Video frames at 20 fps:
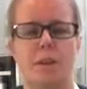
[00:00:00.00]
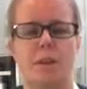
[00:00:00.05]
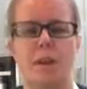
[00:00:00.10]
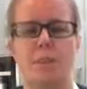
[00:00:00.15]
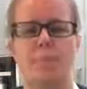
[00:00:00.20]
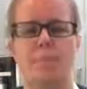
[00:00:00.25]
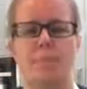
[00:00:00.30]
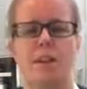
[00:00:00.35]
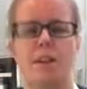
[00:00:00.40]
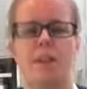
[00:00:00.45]

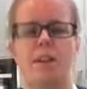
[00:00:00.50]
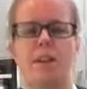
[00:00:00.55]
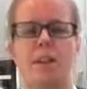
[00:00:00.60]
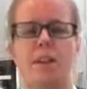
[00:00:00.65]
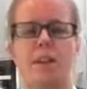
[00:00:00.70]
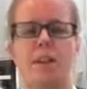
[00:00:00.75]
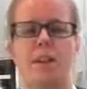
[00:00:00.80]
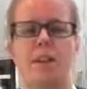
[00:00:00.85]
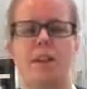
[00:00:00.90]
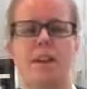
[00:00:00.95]
that much
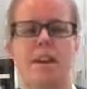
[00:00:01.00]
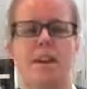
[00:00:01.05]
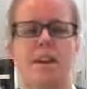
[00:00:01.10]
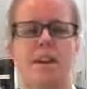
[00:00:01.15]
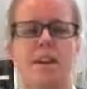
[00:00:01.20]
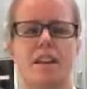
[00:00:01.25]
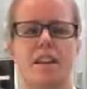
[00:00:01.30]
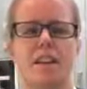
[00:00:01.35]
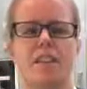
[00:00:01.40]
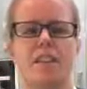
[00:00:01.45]
nicer,
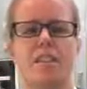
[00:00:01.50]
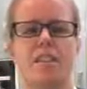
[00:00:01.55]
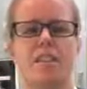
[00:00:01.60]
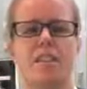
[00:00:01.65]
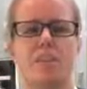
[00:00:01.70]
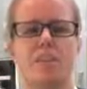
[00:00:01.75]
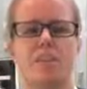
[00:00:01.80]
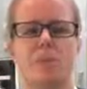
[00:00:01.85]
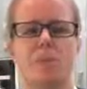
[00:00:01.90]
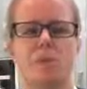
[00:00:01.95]

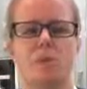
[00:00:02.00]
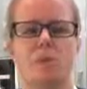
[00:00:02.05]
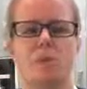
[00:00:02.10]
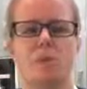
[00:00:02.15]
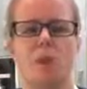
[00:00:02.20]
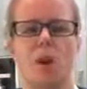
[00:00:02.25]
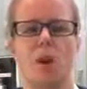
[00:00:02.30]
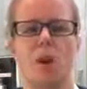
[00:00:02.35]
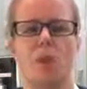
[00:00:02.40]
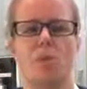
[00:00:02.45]
smoother
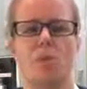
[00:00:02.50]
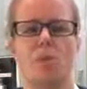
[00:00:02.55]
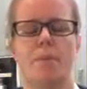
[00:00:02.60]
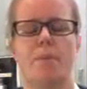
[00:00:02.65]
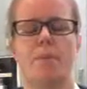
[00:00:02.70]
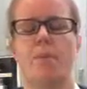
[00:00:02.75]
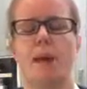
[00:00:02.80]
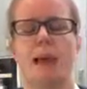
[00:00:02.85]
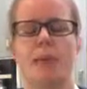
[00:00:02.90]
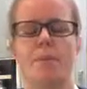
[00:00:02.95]
top.
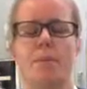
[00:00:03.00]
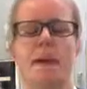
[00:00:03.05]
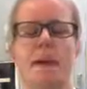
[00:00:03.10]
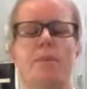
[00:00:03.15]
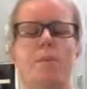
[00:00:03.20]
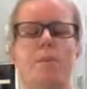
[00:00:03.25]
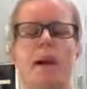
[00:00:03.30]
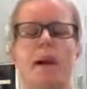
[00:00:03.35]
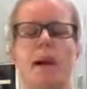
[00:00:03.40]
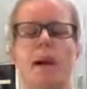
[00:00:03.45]
And
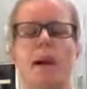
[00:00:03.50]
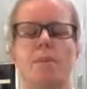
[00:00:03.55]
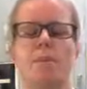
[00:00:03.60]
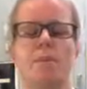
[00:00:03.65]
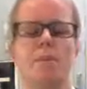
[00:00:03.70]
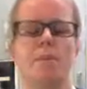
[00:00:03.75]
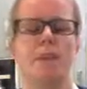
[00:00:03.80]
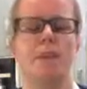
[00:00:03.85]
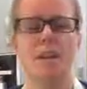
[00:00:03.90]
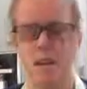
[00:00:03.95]
that will
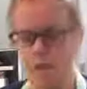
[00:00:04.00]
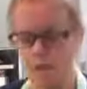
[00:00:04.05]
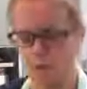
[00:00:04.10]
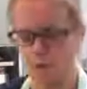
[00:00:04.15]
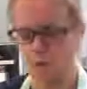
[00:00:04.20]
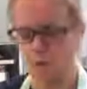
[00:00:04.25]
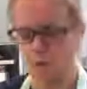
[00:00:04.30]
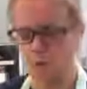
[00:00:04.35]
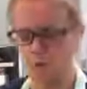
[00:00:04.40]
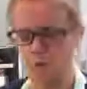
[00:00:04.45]
help.
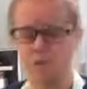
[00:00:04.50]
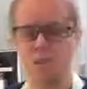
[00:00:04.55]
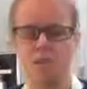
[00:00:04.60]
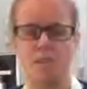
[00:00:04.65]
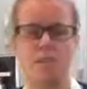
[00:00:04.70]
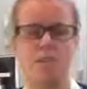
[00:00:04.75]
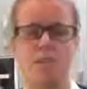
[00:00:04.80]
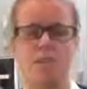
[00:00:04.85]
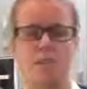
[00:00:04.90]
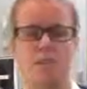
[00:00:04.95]
You're using
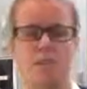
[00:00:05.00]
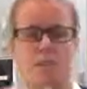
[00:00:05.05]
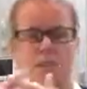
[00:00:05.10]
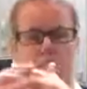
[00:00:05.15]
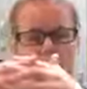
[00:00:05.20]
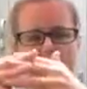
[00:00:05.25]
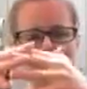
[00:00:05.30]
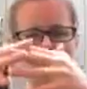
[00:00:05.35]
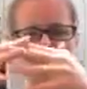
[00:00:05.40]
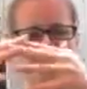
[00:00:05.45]
those gluten
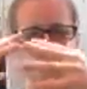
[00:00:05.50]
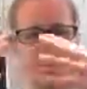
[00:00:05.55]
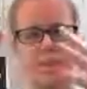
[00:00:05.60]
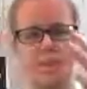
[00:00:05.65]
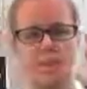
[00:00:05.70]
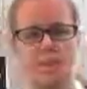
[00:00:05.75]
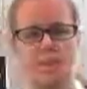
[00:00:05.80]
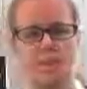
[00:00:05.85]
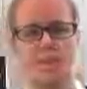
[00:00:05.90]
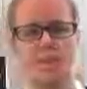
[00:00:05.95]
strands as
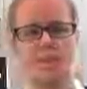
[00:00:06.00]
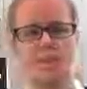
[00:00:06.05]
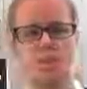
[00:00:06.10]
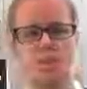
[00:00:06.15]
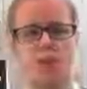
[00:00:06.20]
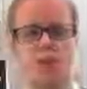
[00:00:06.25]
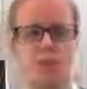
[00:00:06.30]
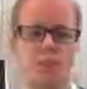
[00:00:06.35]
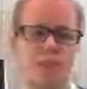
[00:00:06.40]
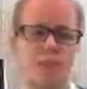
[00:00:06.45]
like the
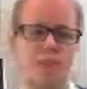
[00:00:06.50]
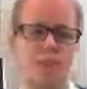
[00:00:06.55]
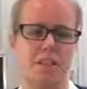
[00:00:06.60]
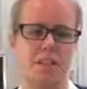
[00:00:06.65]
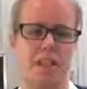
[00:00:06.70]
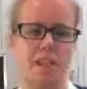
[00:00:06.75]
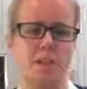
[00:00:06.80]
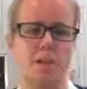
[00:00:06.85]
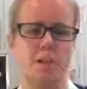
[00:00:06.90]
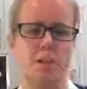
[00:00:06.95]
structure and the
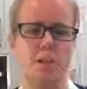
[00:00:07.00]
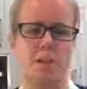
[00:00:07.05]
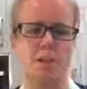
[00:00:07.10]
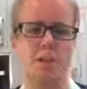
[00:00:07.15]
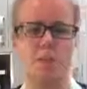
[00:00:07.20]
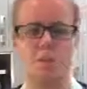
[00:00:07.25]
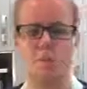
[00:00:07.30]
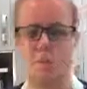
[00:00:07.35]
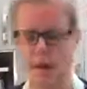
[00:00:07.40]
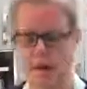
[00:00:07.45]
scaffold of
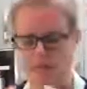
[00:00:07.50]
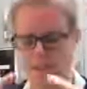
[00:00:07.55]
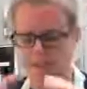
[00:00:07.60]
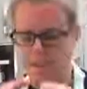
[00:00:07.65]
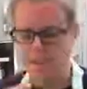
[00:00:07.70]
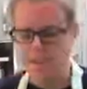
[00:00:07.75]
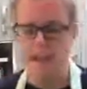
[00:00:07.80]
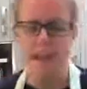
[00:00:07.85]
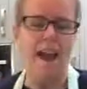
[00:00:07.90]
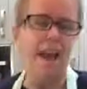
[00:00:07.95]
your bread,
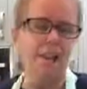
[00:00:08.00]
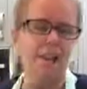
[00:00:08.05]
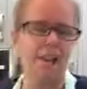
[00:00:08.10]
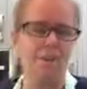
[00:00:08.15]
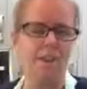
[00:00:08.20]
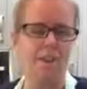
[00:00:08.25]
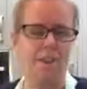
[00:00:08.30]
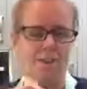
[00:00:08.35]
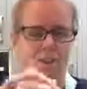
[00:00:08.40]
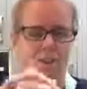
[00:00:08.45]

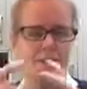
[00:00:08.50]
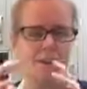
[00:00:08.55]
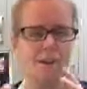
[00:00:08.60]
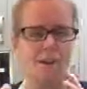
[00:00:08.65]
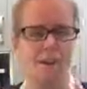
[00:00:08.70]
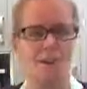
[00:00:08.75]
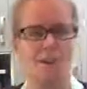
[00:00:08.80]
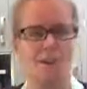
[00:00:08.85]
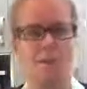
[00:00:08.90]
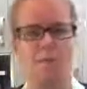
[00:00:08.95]
and in
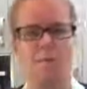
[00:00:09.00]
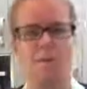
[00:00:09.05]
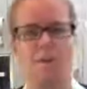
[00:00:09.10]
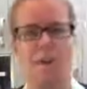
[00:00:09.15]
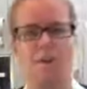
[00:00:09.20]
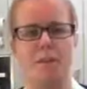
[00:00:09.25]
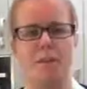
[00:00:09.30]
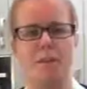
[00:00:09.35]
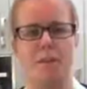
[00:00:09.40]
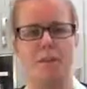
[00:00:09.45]
stretching them
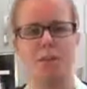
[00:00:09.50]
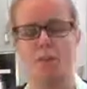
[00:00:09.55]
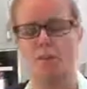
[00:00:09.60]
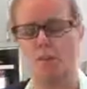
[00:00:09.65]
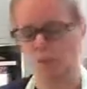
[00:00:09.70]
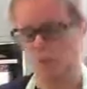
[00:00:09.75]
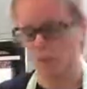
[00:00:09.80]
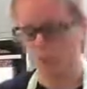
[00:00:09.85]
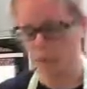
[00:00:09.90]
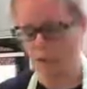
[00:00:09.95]
around the top
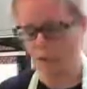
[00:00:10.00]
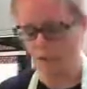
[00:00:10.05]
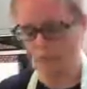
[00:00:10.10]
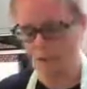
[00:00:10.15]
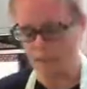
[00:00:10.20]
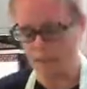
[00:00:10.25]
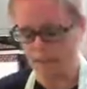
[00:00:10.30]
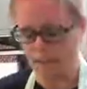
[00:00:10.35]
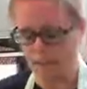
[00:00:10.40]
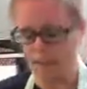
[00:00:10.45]
of your
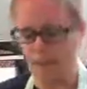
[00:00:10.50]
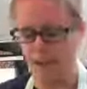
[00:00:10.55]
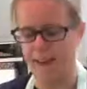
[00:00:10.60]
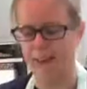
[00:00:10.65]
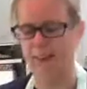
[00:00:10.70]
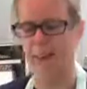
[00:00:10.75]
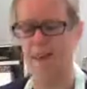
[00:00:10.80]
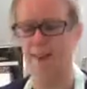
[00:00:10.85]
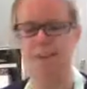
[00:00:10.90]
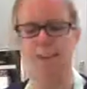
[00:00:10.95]
dough and
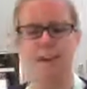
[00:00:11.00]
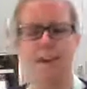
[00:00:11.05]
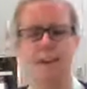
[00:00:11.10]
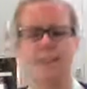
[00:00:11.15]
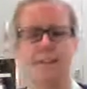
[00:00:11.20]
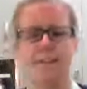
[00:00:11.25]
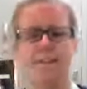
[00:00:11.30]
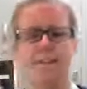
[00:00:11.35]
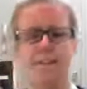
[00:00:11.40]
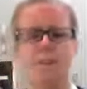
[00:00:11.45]
getting that
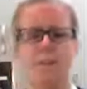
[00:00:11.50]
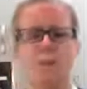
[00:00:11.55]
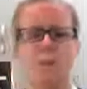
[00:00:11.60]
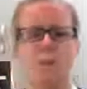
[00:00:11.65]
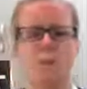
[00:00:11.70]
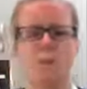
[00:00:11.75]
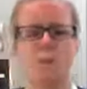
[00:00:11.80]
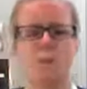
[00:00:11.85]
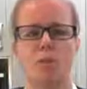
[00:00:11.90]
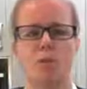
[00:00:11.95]
nice,
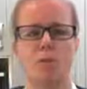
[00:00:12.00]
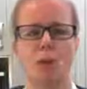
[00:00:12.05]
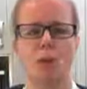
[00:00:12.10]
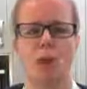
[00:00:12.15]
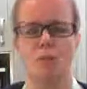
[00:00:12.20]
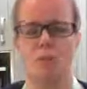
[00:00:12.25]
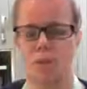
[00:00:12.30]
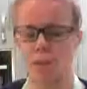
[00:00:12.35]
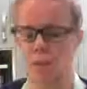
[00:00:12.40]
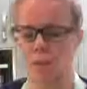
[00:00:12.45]
smooth
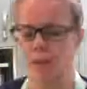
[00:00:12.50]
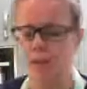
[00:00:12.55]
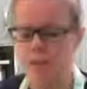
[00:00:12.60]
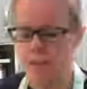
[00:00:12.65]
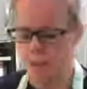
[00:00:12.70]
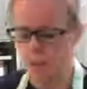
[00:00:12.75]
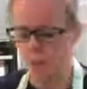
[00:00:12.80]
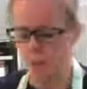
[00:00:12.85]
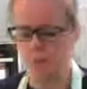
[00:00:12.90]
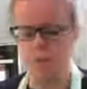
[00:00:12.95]
top,
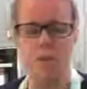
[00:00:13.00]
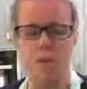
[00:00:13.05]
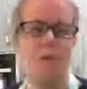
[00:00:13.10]
you're